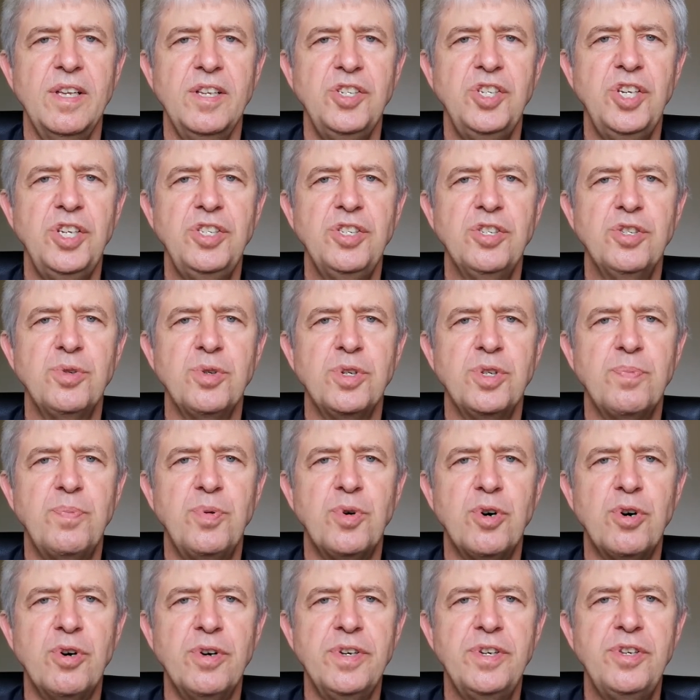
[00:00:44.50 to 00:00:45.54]
Jesus was
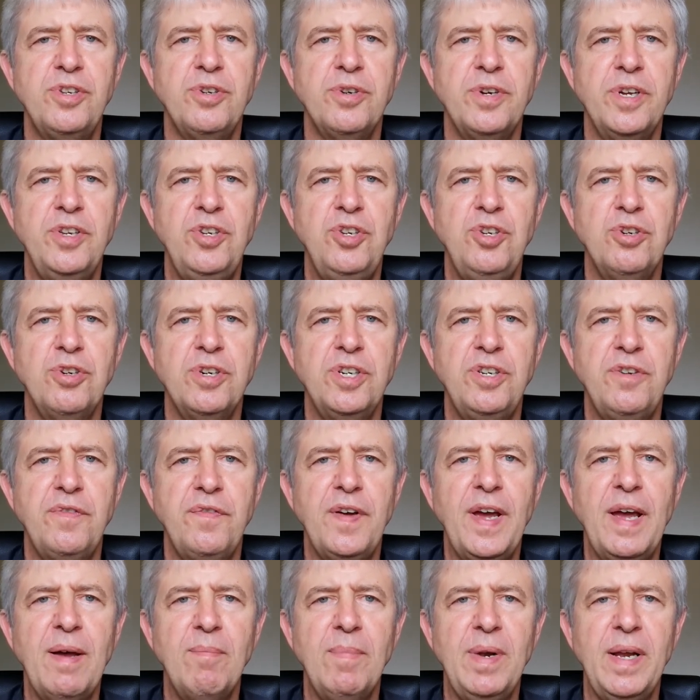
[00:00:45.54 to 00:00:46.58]
born to a Jewish
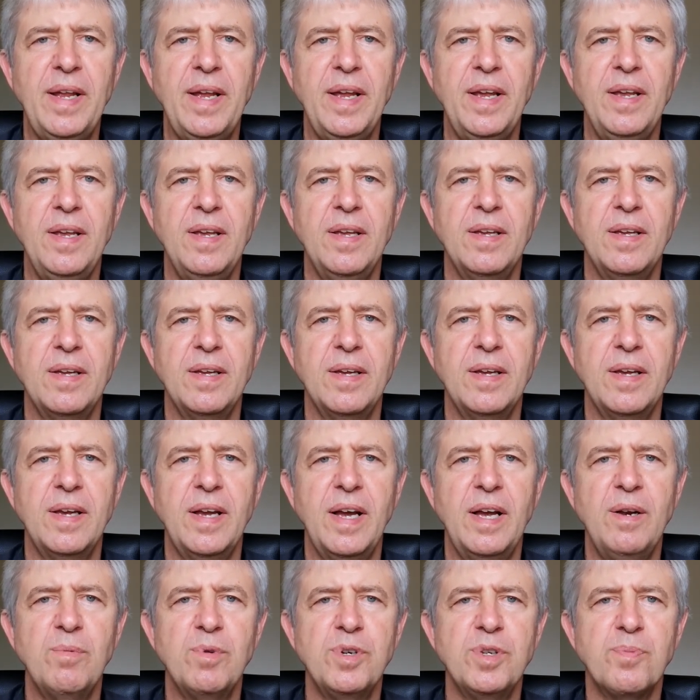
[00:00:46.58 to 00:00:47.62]
family
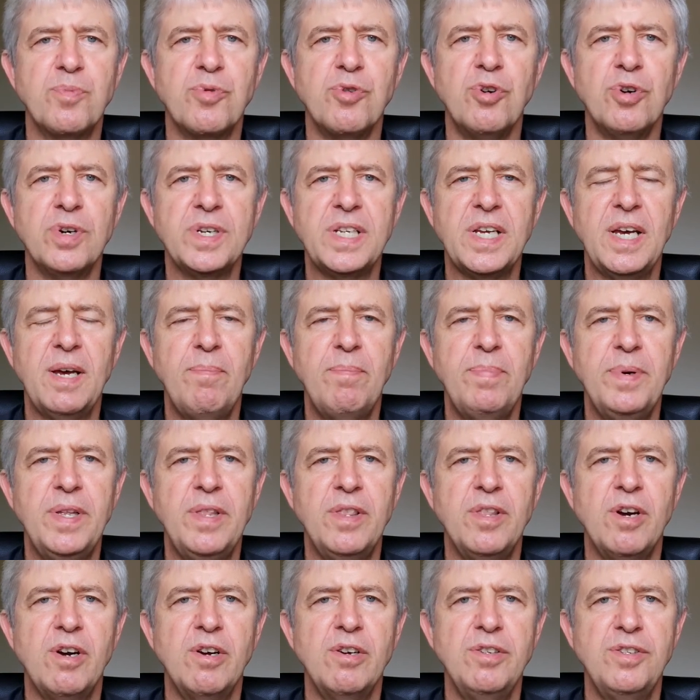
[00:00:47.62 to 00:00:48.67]
and was brought up in
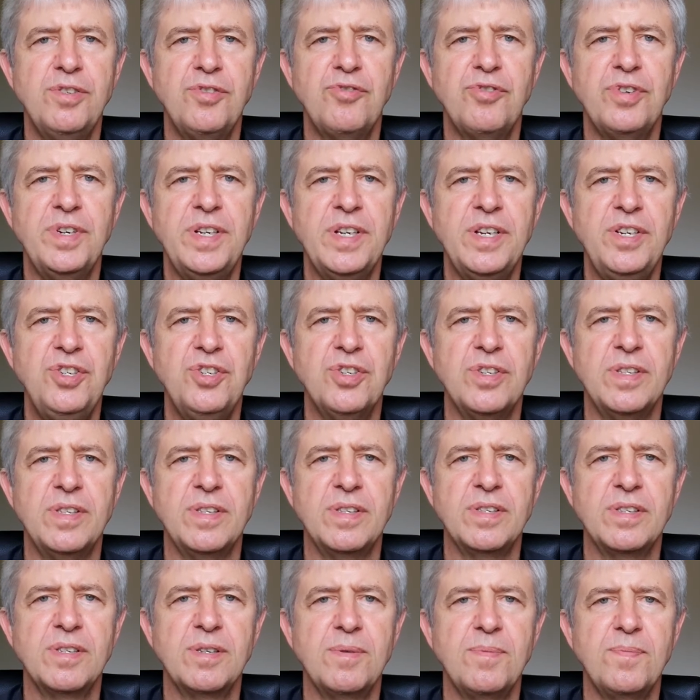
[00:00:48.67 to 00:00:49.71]
those
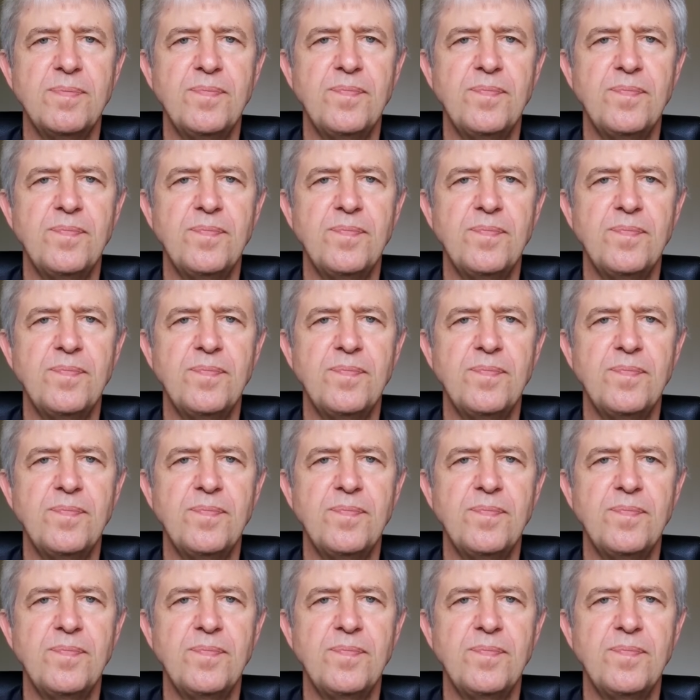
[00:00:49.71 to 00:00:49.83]
traditions.